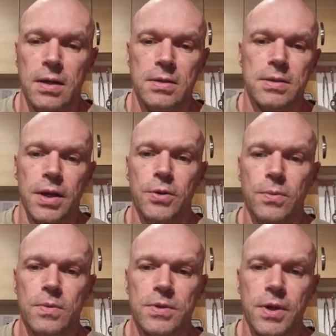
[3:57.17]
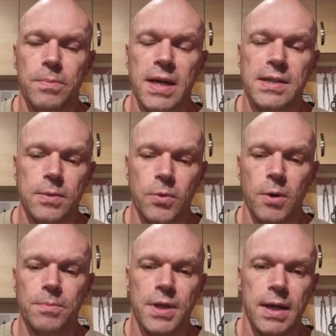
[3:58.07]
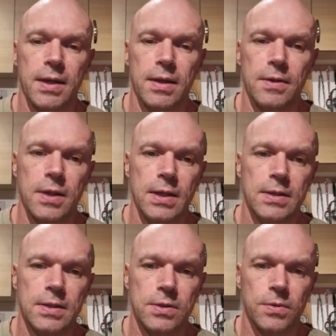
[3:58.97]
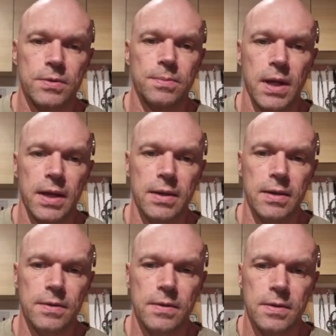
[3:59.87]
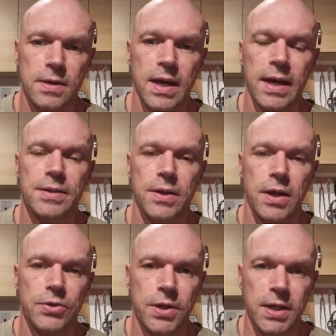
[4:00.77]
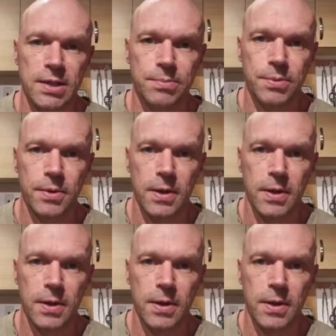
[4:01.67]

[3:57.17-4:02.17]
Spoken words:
So basically what I'm saying is these sorts of players, yes, they're cheap,